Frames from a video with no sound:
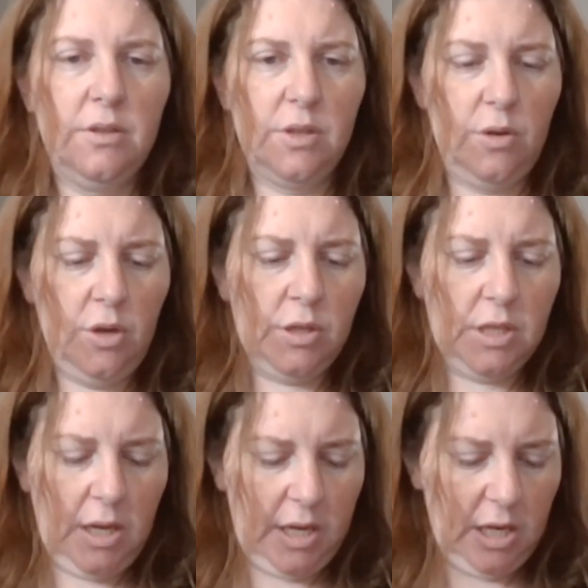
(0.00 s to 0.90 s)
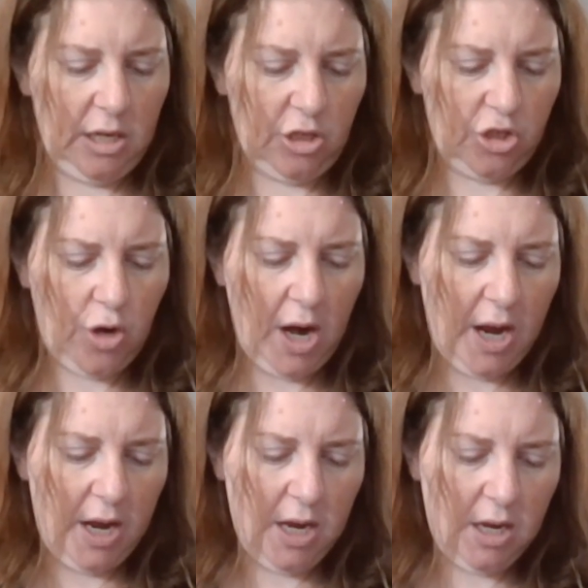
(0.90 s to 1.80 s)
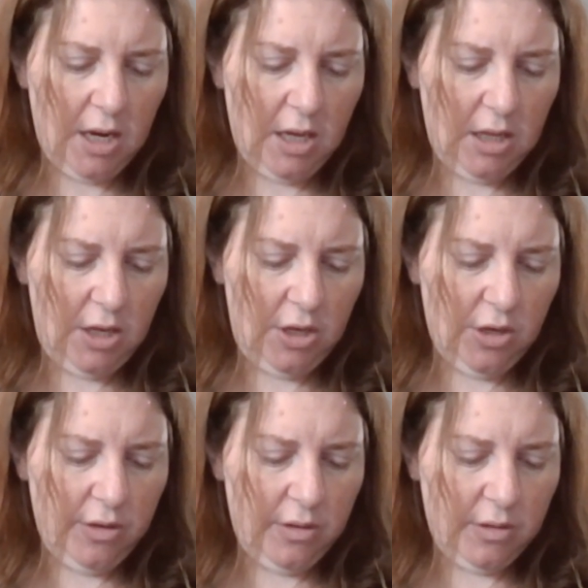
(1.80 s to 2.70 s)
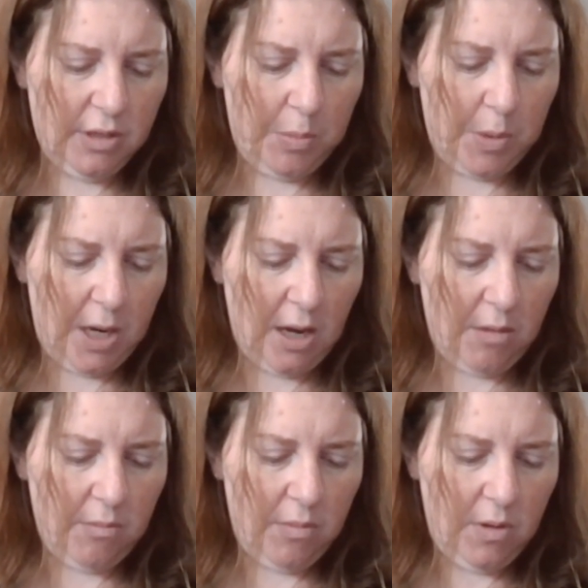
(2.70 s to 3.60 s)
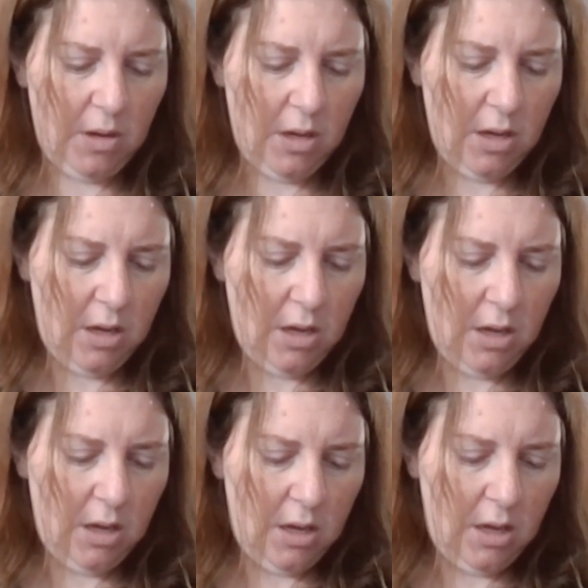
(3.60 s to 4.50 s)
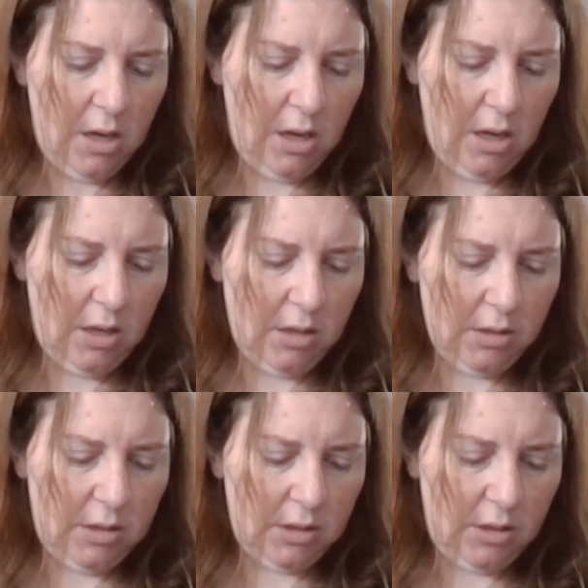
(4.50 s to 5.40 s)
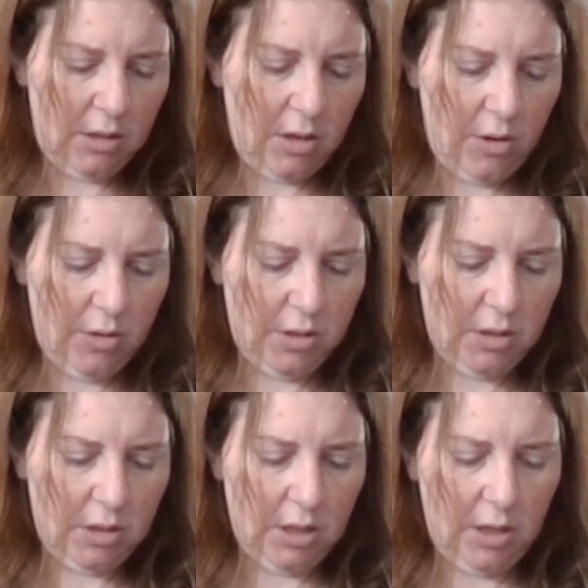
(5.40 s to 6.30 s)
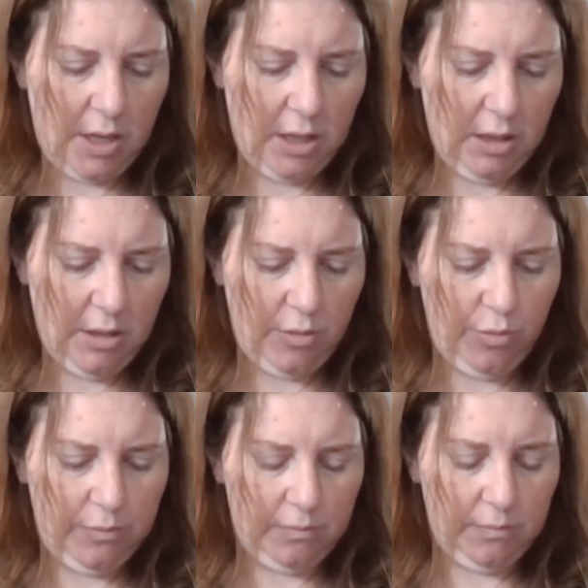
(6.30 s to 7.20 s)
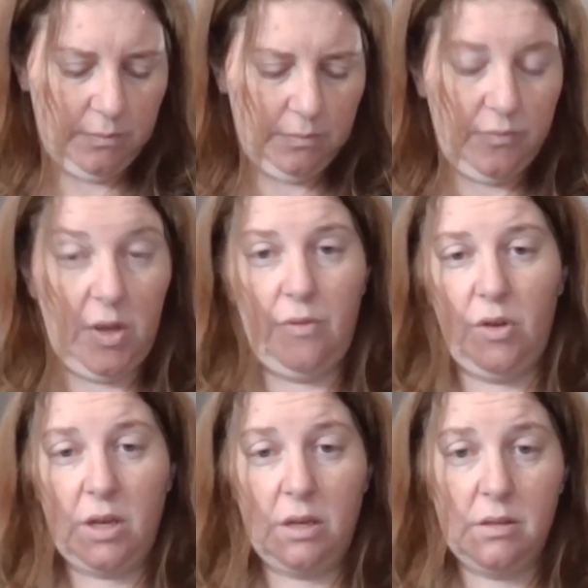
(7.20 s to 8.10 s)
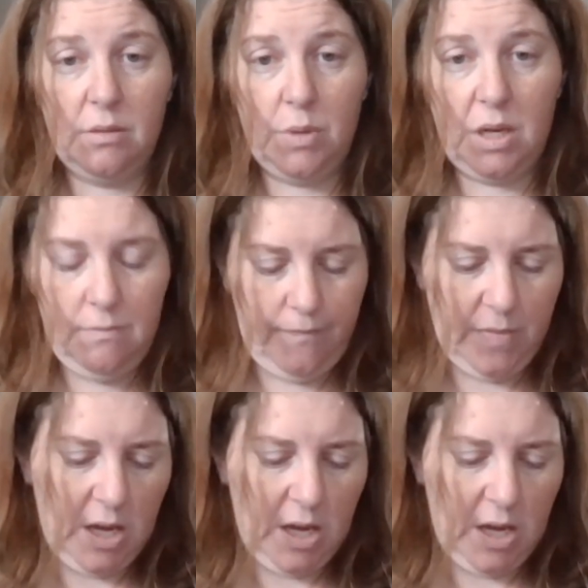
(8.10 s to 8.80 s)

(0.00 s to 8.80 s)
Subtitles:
So it looks like a little tray, and then you zip it up, and it goes into like a little, if I can zip it up,